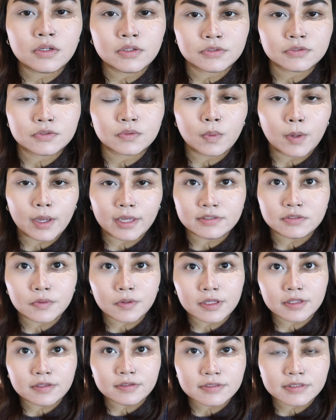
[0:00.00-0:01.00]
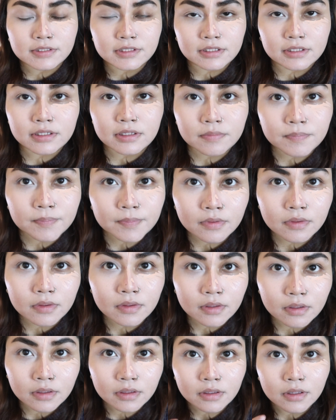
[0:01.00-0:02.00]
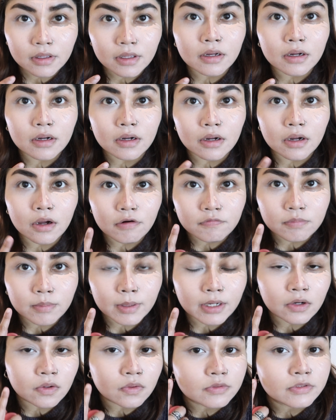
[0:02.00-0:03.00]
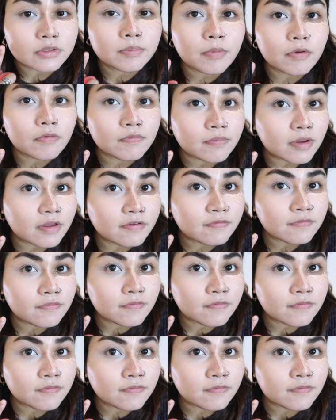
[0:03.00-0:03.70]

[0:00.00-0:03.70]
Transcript: So as you can see of my close-up of my